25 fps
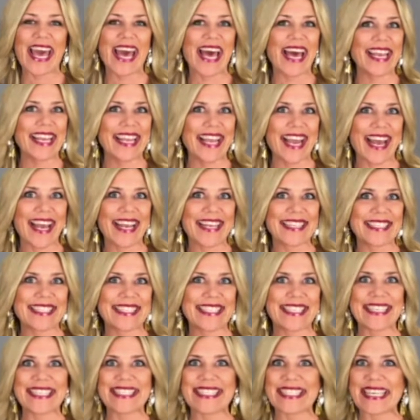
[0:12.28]
Hi guys,
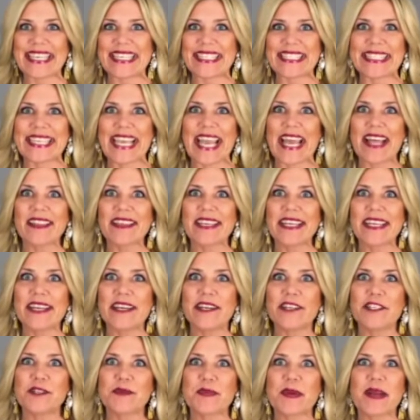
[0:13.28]
this is Kelly
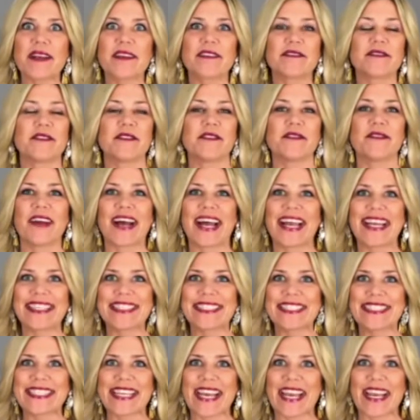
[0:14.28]
Kirchberg of
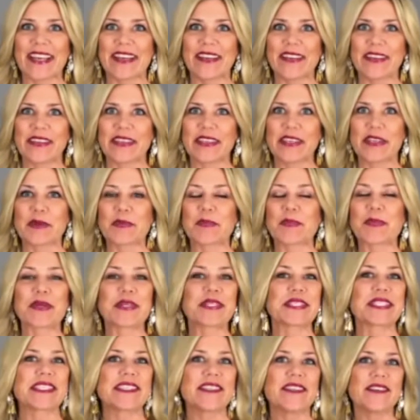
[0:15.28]
Divine Style, your
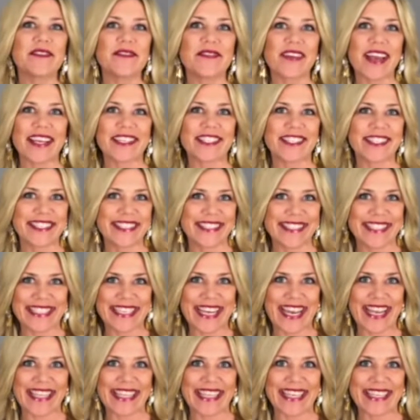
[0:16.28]
personal fashion
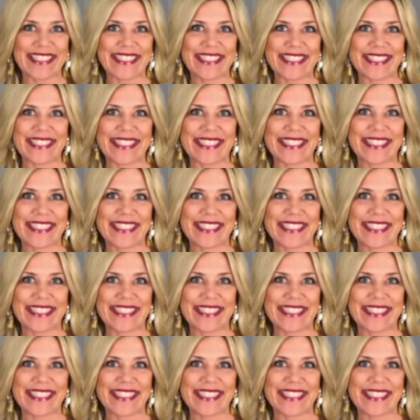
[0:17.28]
stylist.